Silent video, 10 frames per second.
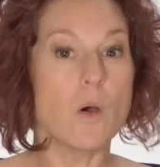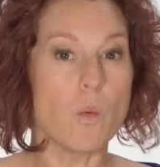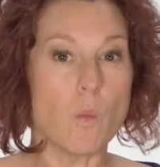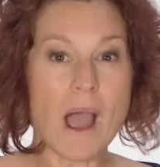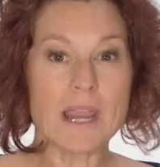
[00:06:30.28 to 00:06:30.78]

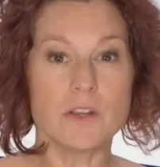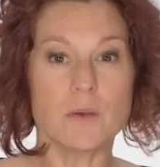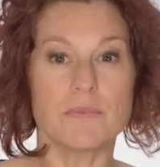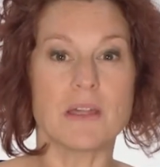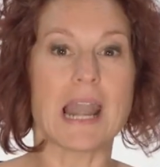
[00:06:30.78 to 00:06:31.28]
Wind
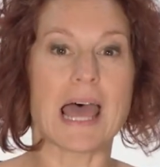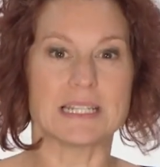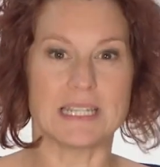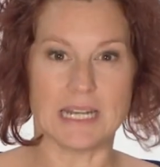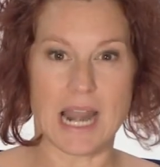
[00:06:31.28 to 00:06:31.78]
up the
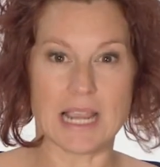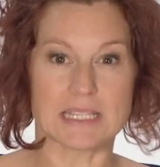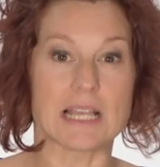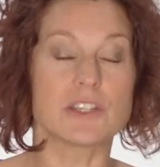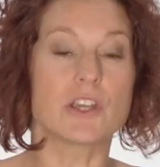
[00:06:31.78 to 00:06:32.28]
landing
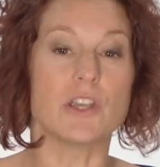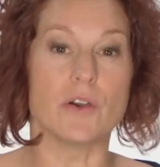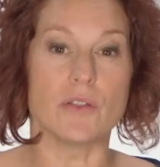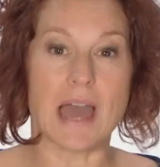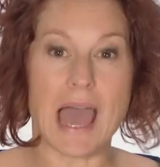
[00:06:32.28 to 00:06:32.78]
legs and
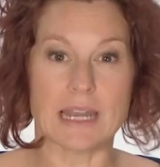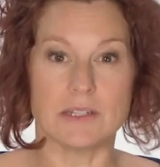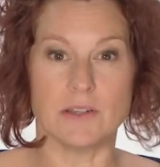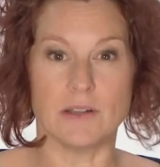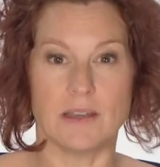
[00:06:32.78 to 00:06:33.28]
secure the
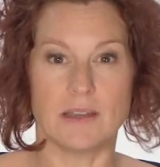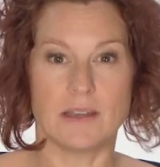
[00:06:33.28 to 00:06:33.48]
handle.